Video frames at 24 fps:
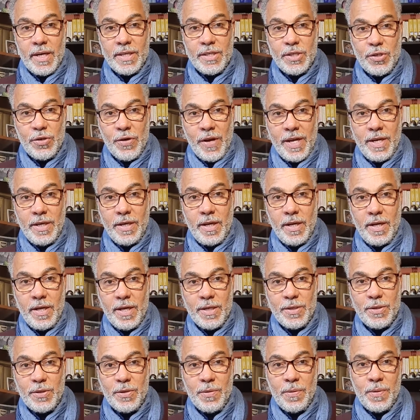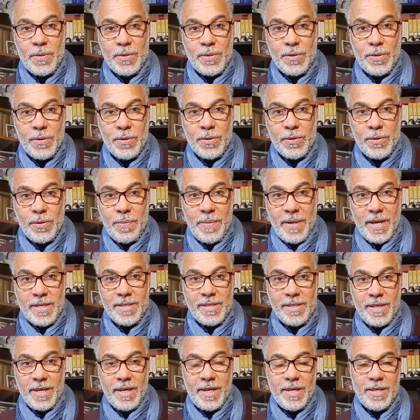training here to be a
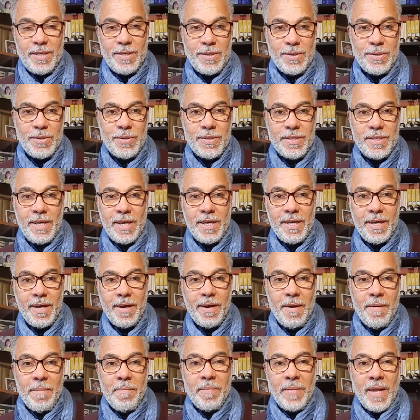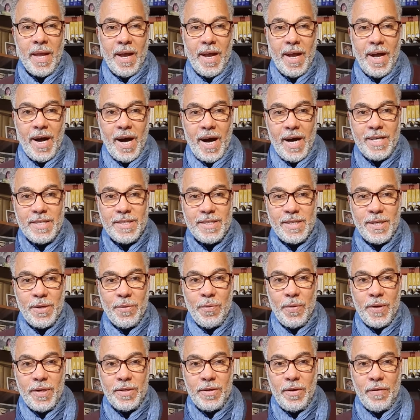singer, to sing.
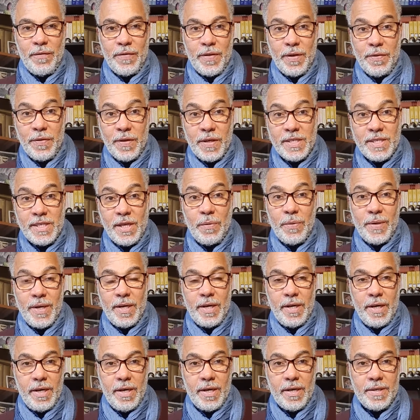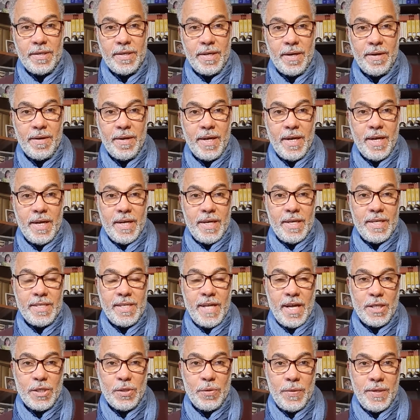And one of the things that we learn is
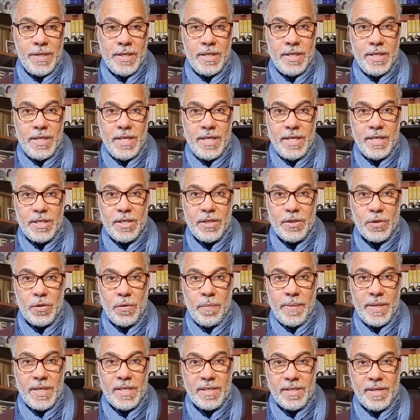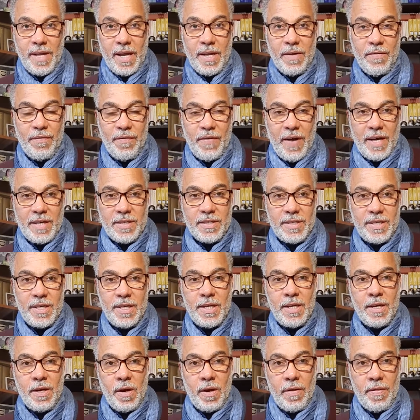that we need to be steadfast
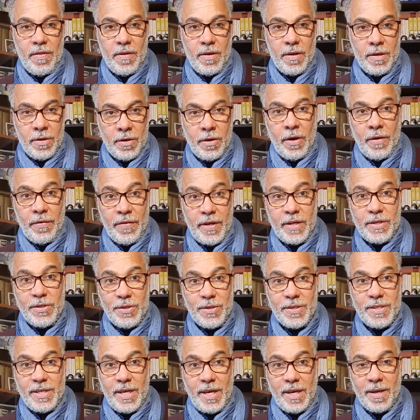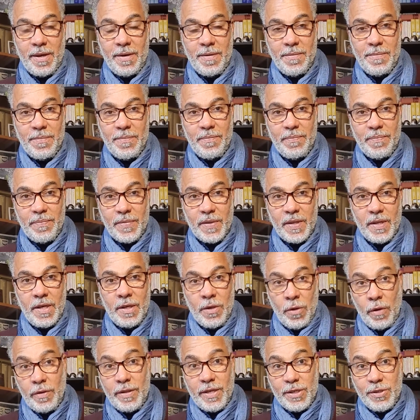in order to sing.
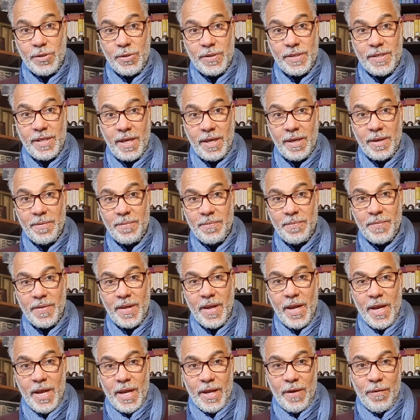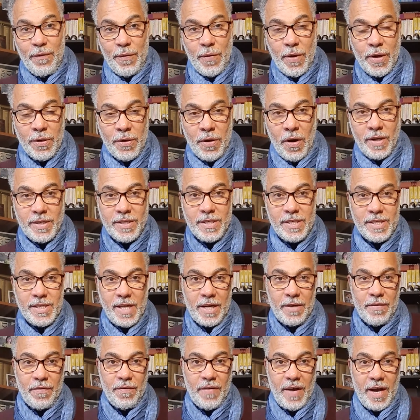If we are not
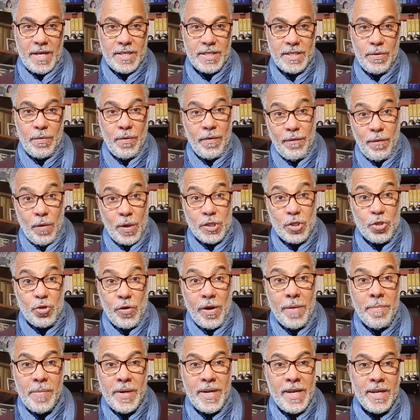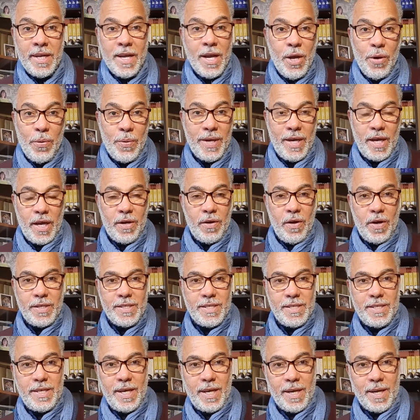steadfast, if you are trembling, we
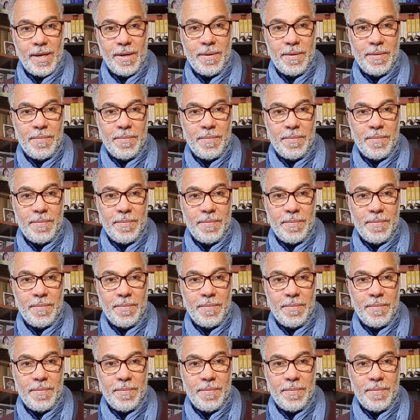cannot sing.